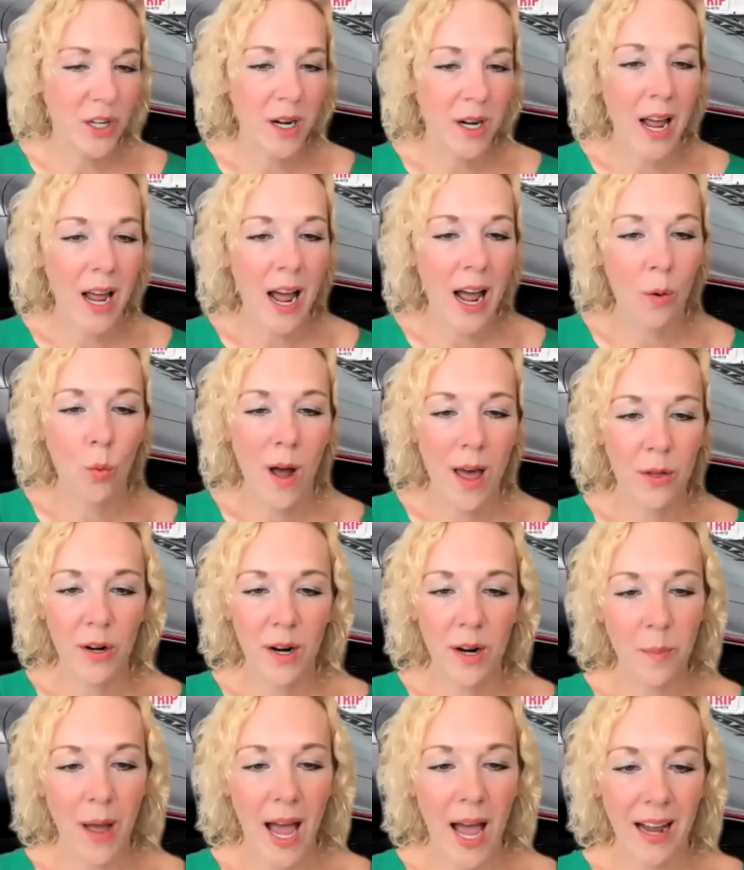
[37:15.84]
how weather
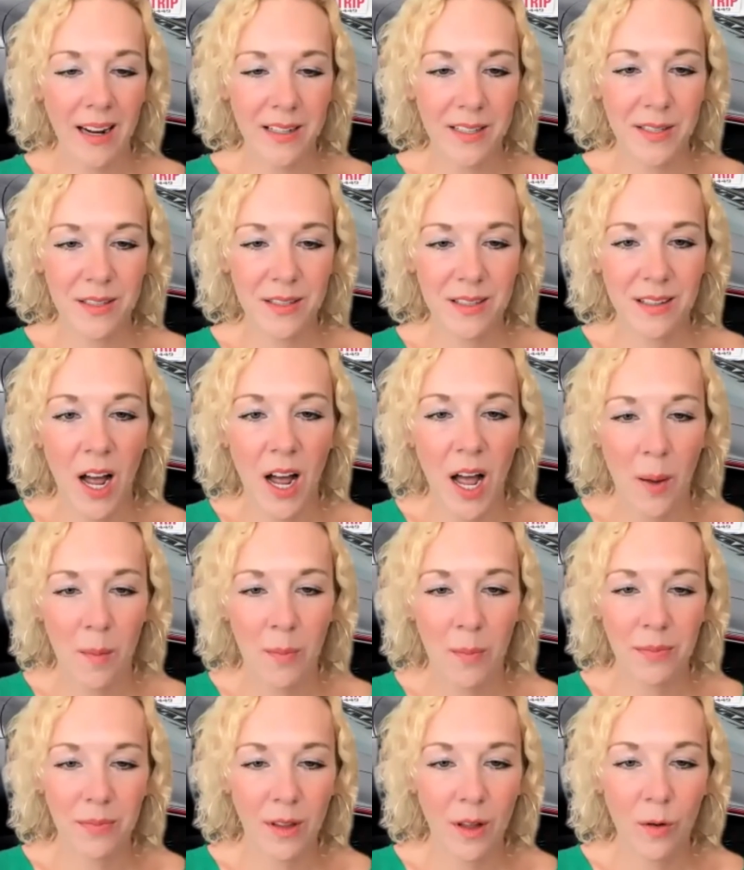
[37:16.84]
impacts
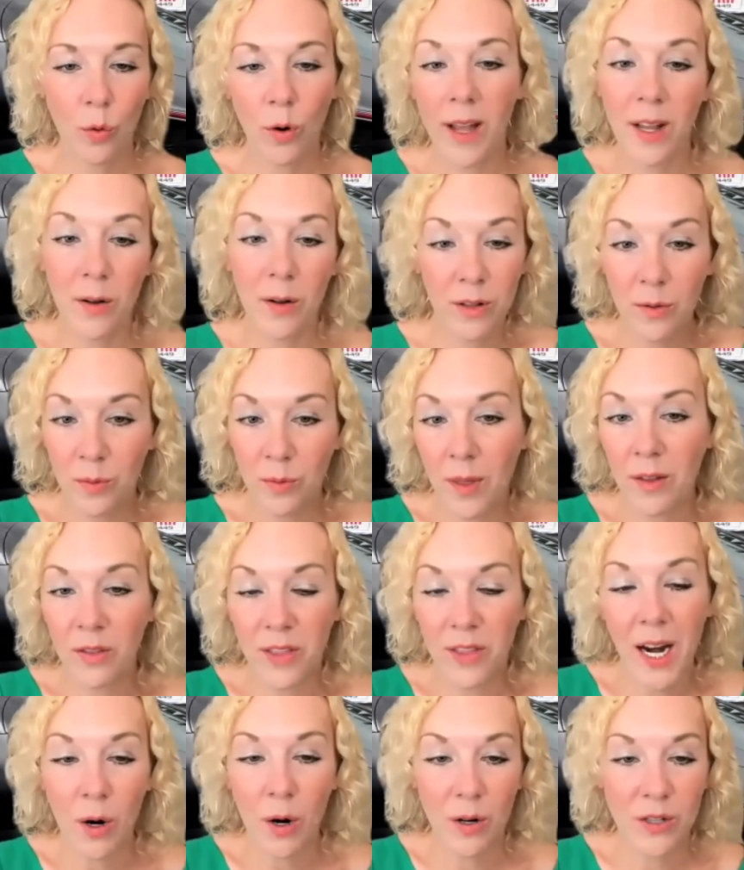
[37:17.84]
the
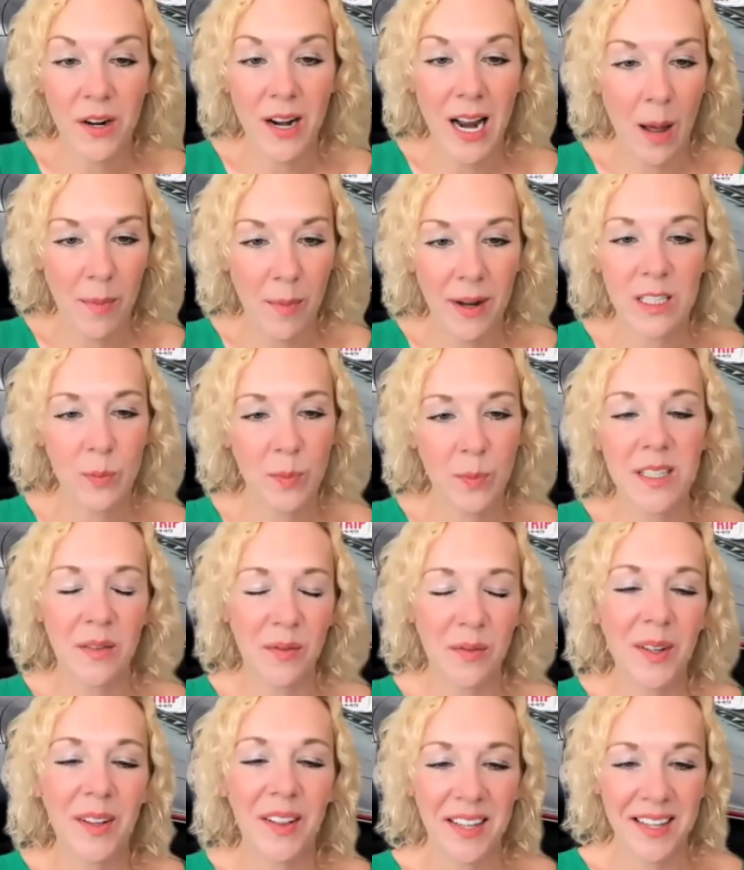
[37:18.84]
aerodynamics
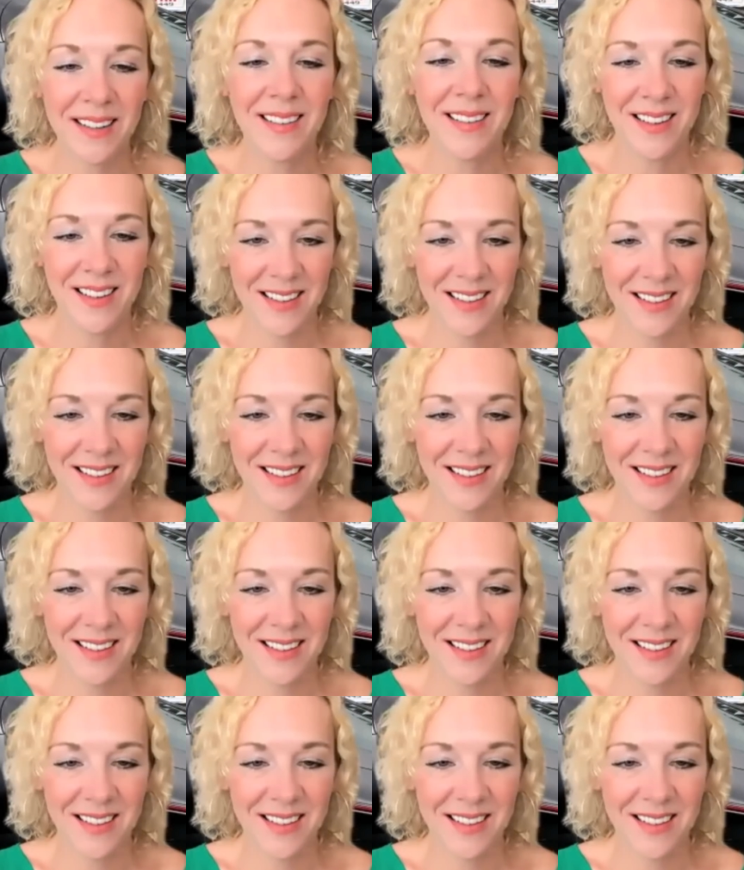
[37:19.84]
specifically.